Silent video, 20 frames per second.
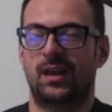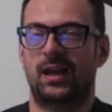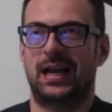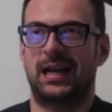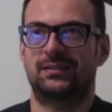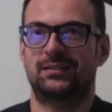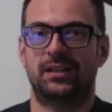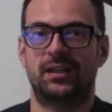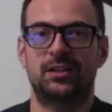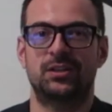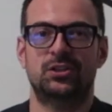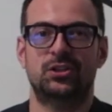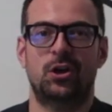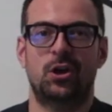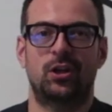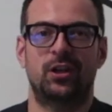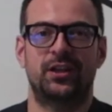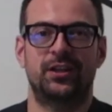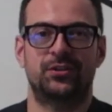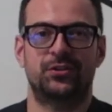At King's
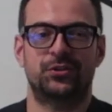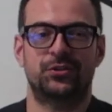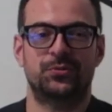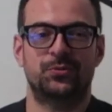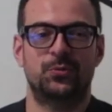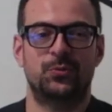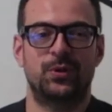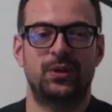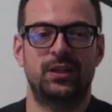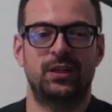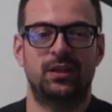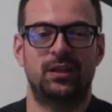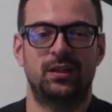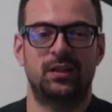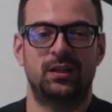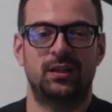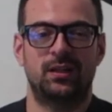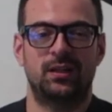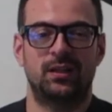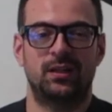College,
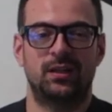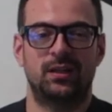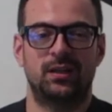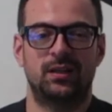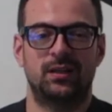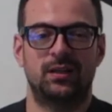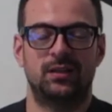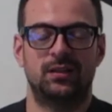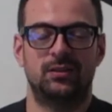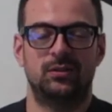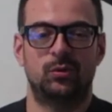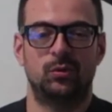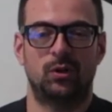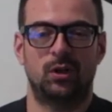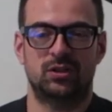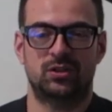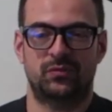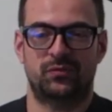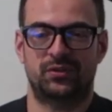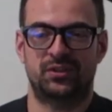we do
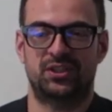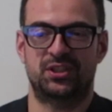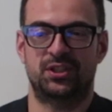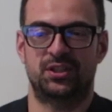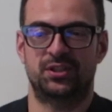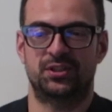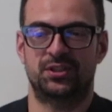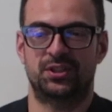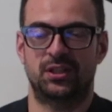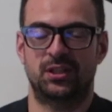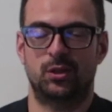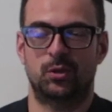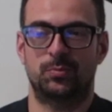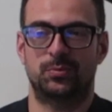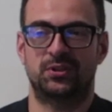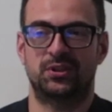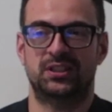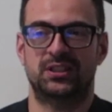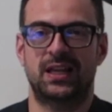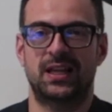lots of research in
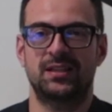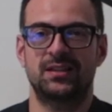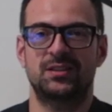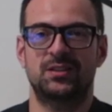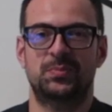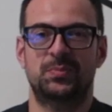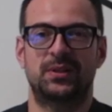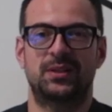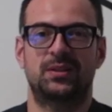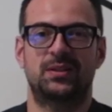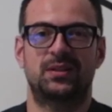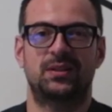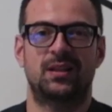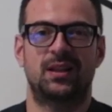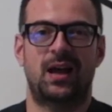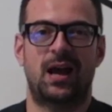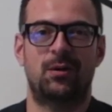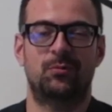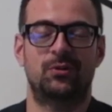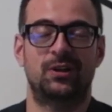computer science, but
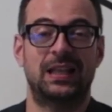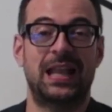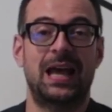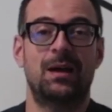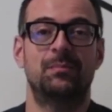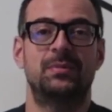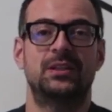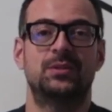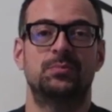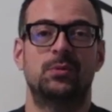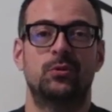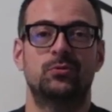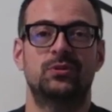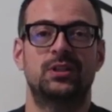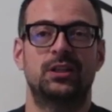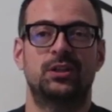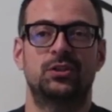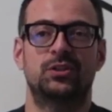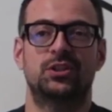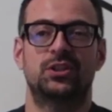our lab is
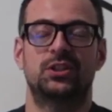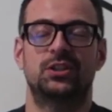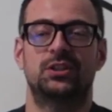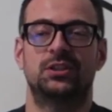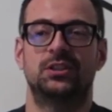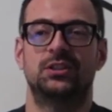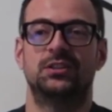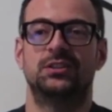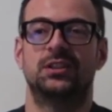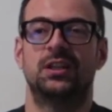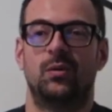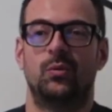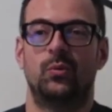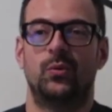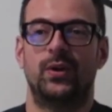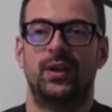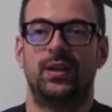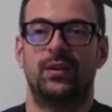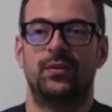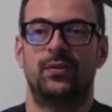mostly concerned
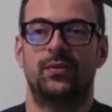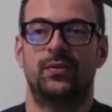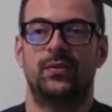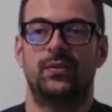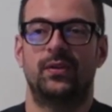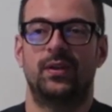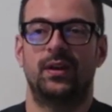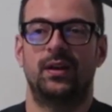with